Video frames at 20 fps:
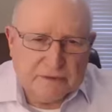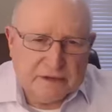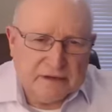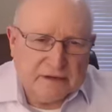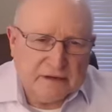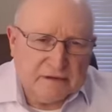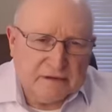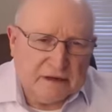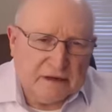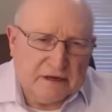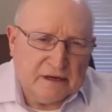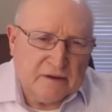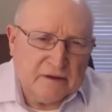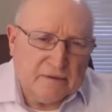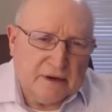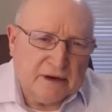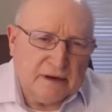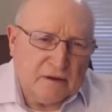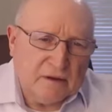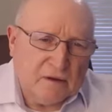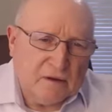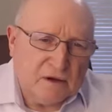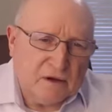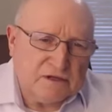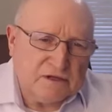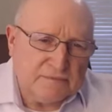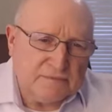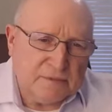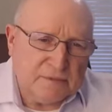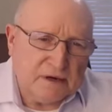been any great
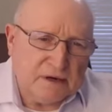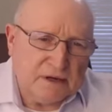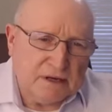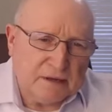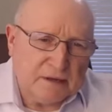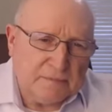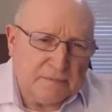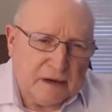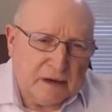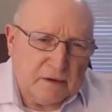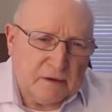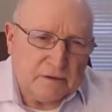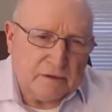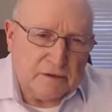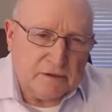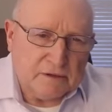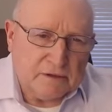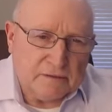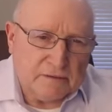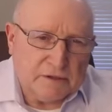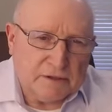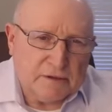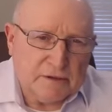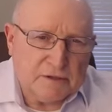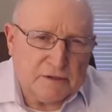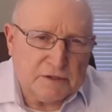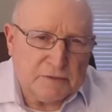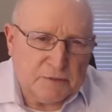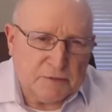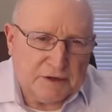loss of bargaining power to do it in
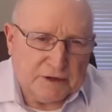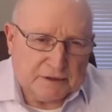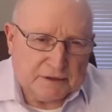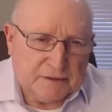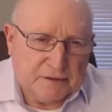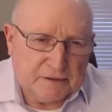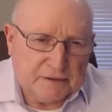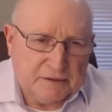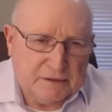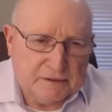the spring.